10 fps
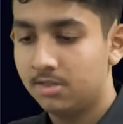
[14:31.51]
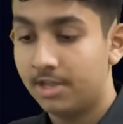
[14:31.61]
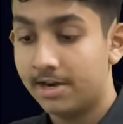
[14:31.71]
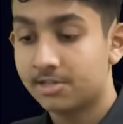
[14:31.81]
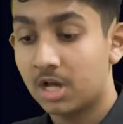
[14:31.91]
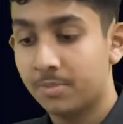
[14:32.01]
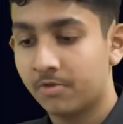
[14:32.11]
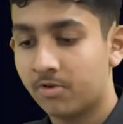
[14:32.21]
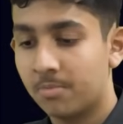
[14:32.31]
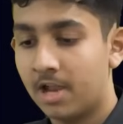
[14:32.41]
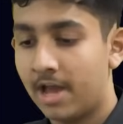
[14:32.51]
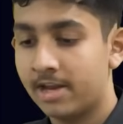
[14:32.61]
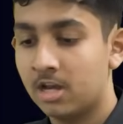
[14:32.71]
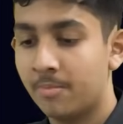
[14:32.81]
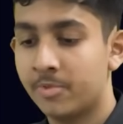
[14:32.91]
that is coming from
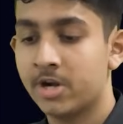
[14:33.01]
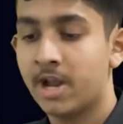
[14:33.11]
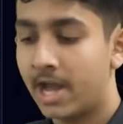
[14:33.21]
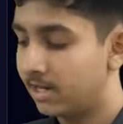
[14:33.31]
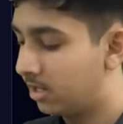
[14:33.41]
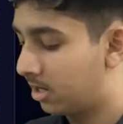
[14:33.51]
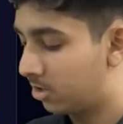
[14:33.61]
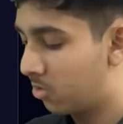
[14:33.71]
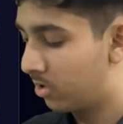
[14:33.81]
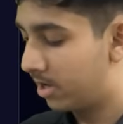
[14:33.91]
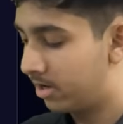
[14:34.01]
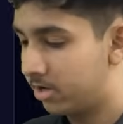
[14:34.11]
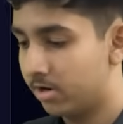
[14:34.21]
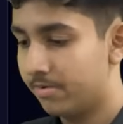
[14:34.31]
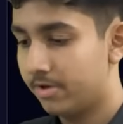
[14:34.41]
line number 9 in our code
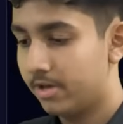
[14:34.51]
editor.